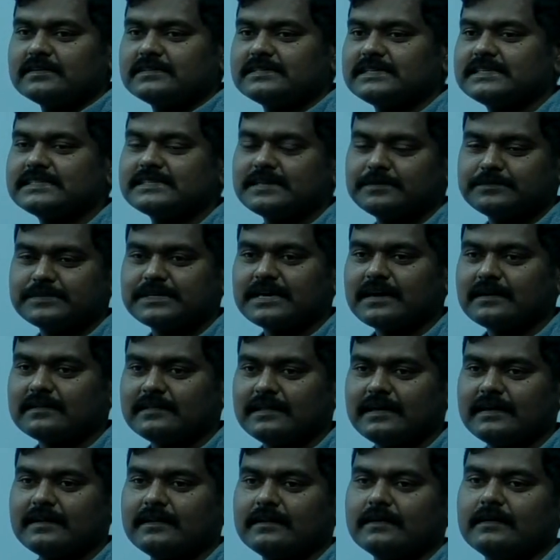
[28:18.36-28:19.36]
systems are
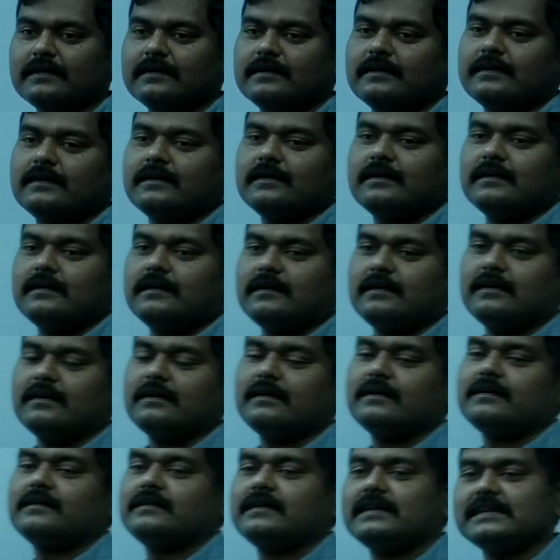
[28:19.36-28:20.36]
there,
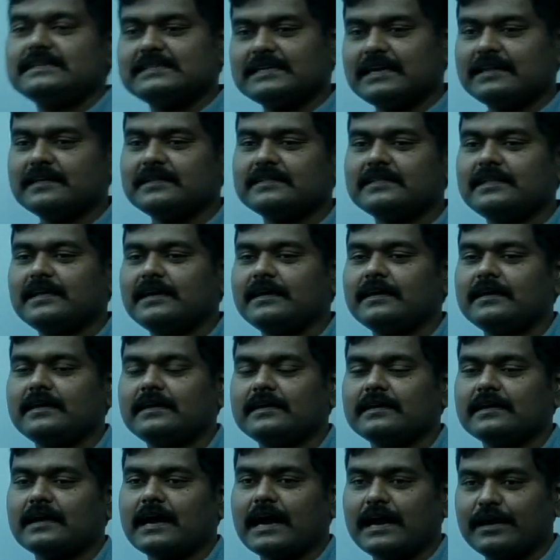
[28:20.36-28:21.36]
listening
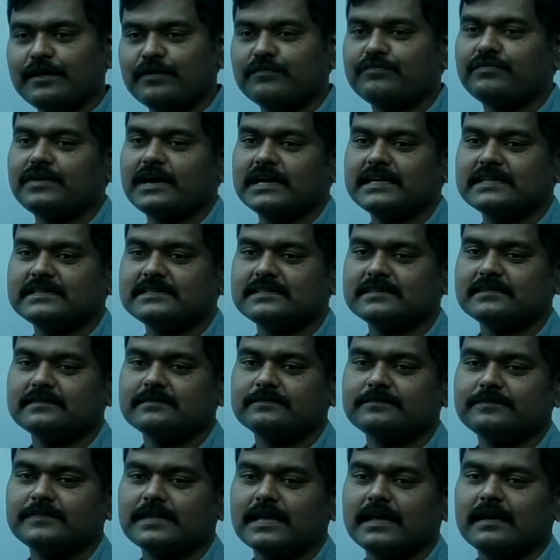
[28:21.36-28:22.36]
the audio files,
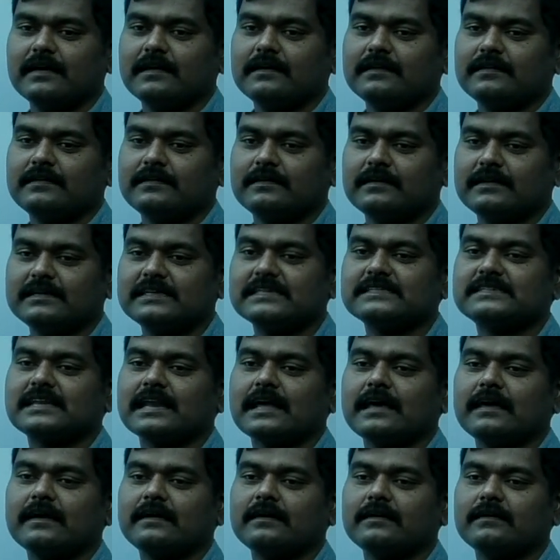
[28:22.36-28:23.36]
just
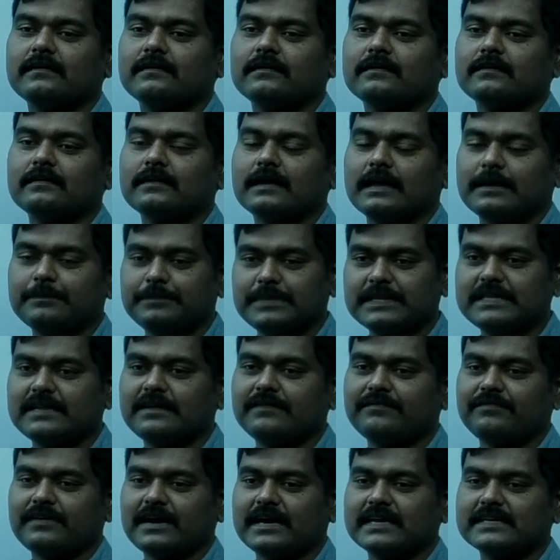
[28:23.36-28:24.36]
like
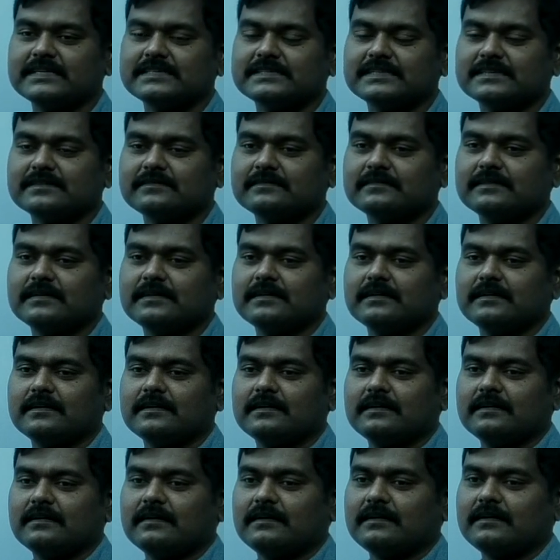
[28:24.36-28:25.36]
MP3 files,
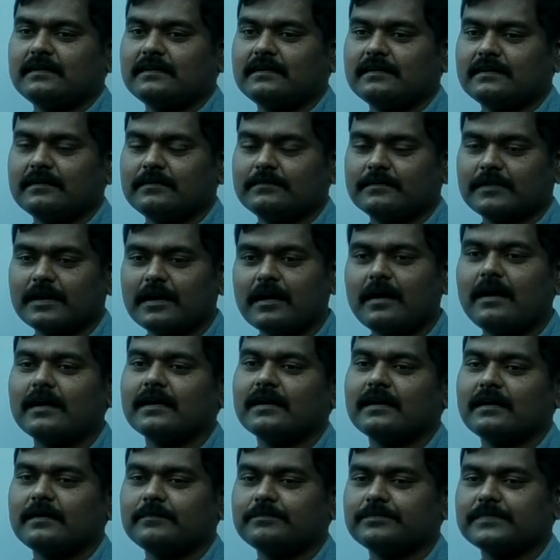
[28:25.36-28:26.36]

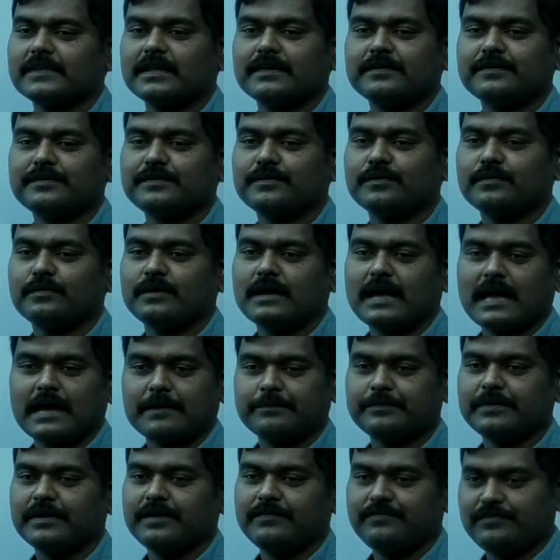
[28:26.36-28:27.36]
Ghana. So
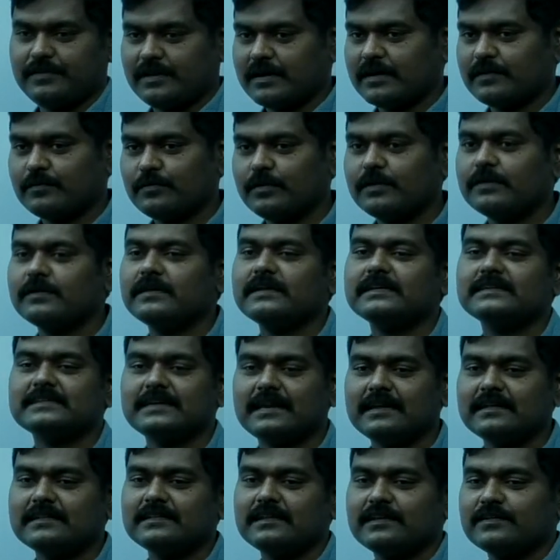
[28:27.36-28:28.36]
if you are going to
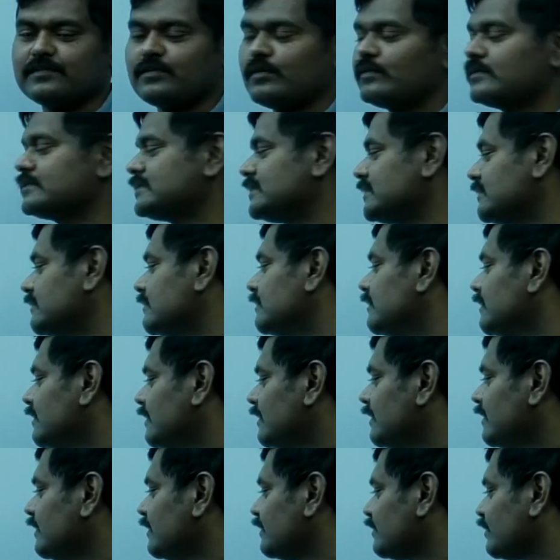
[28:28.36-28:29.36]
listen in the songs,
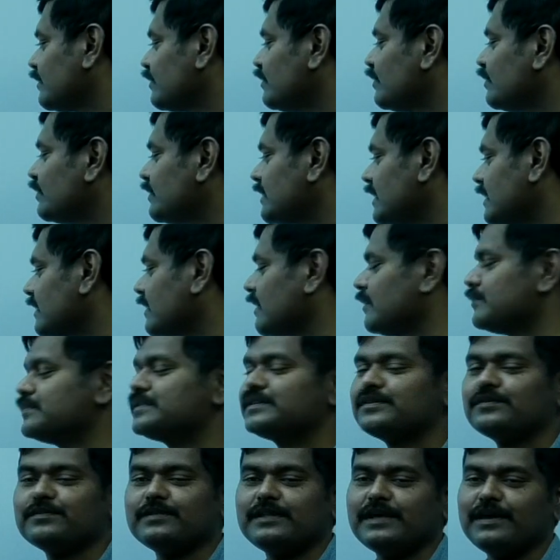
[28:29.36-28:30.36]
so those are
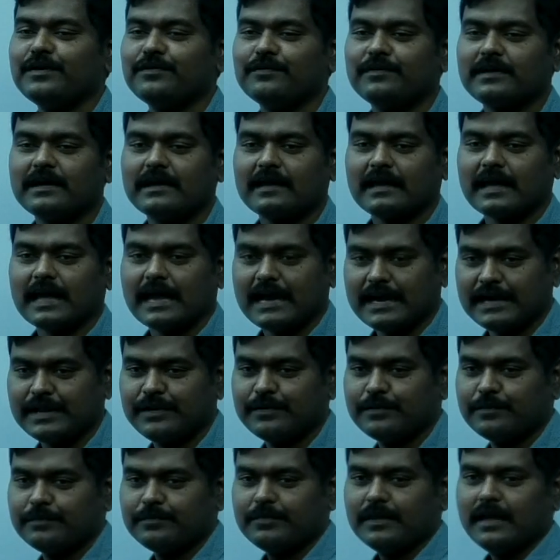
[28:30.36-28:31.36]
comes to the your
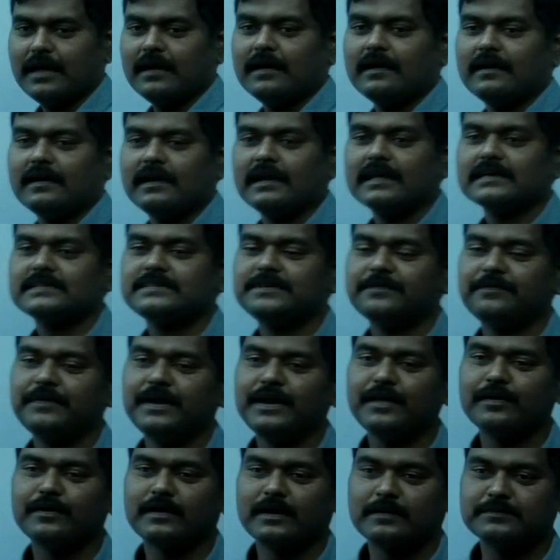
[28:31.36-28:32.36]
audio. Next
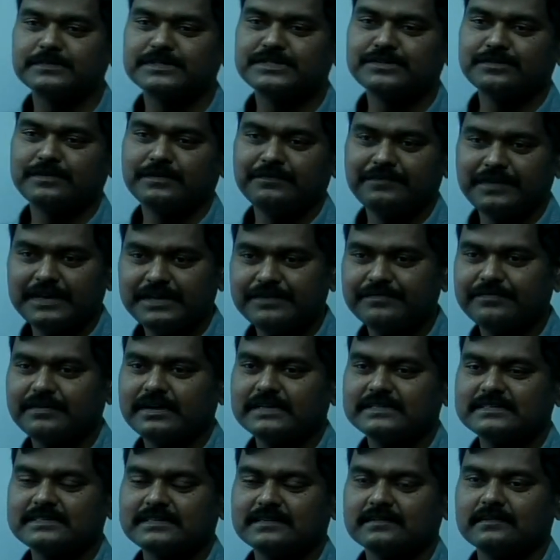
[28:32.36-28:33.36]
video comes to the
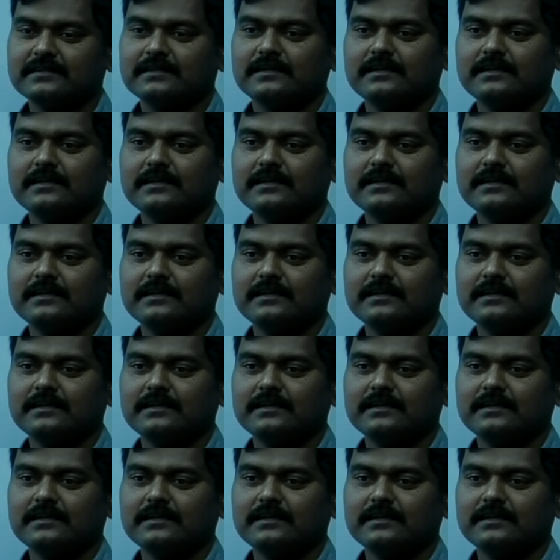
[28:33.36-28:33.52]
visuals.